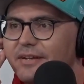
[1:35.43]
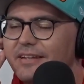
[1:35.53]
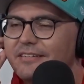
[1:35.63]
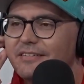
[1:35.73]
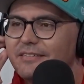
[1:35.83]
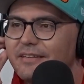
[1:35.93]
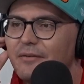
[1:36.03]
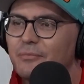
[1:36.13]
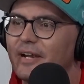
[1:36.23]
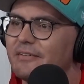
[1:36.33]
And just
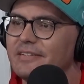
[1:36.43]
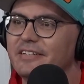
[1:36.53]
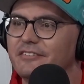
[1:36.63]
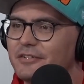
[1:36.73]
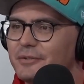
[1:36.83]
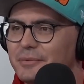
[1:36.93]
they rarely do.